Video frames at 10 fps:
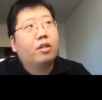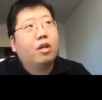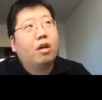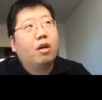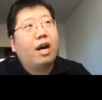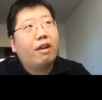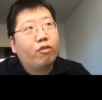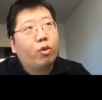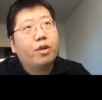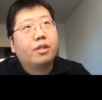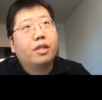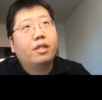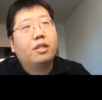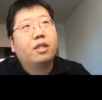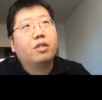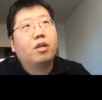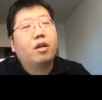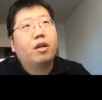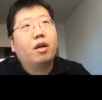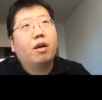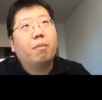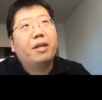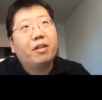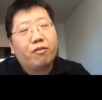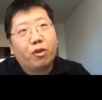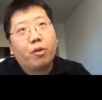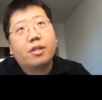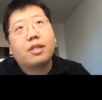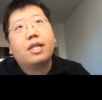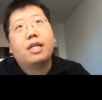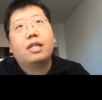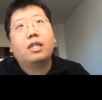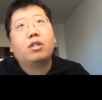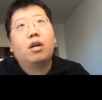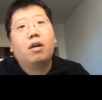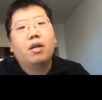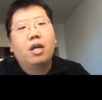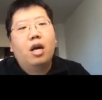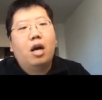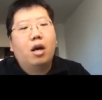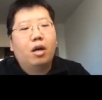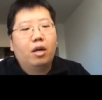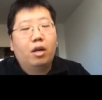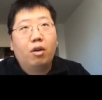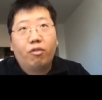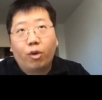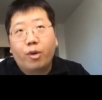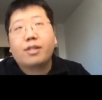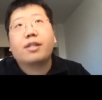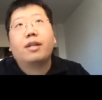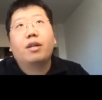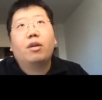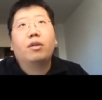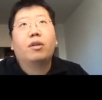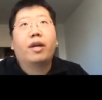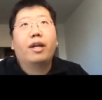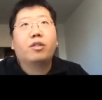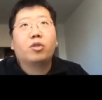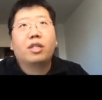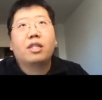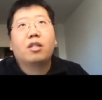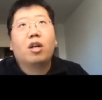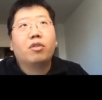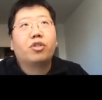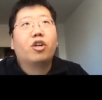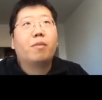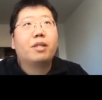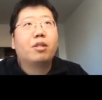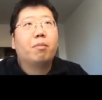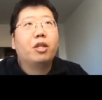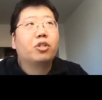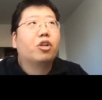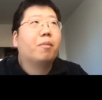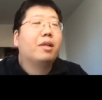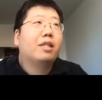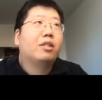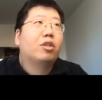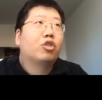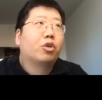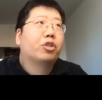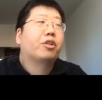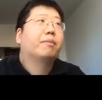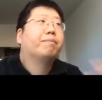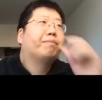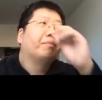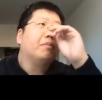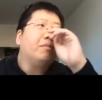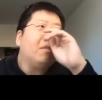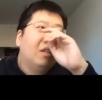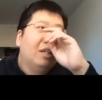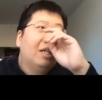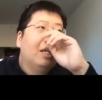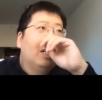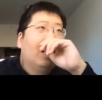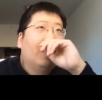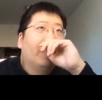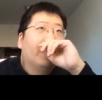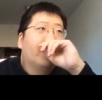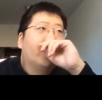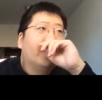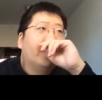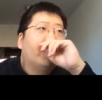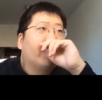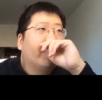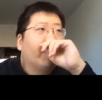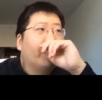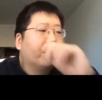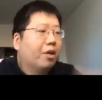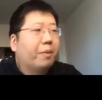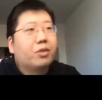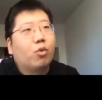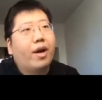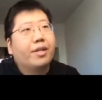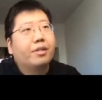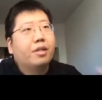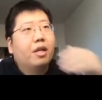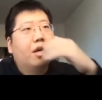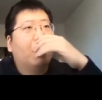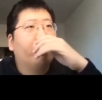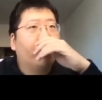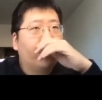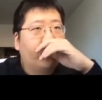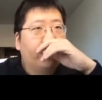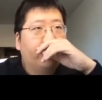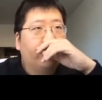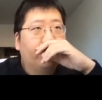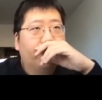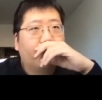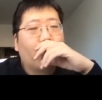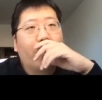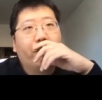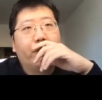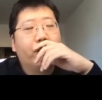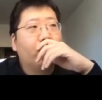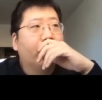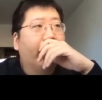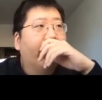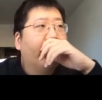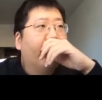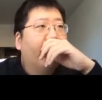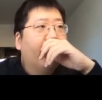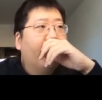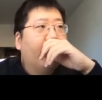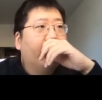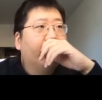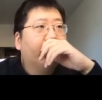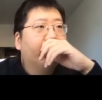high frequency. This is a medium frequency. This is a low frequency. Okay, so this is a long term. This is a mid term. This is a short term. And GT usually we use a piecewise function to describing the intraday. I